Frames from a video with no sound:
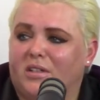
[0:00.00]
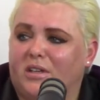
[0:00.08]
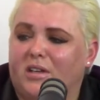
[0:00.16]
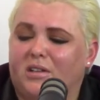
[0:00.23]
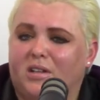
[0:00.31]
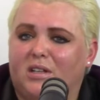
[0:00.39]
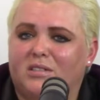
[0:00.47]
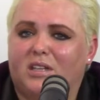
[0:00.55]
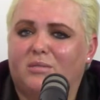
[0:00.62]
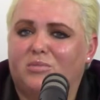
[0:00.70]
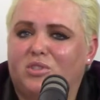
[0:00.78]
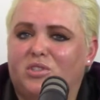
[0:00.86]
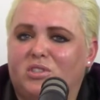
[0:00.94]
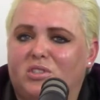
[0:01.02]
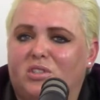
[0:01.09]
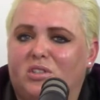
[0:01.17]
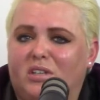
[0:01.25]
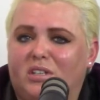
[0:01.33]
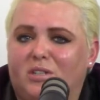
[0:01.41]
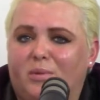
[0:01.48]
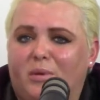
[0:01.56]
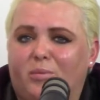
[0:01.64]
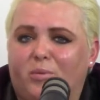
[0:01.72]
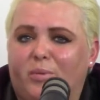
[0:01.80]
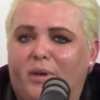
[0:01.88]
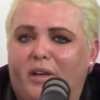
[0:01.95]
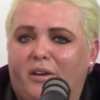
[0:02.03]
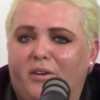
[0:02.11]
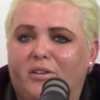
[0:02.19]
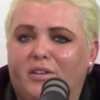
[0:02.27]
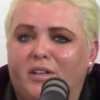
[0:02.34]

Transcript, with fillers: uh, a lot of times you just you need to be prepared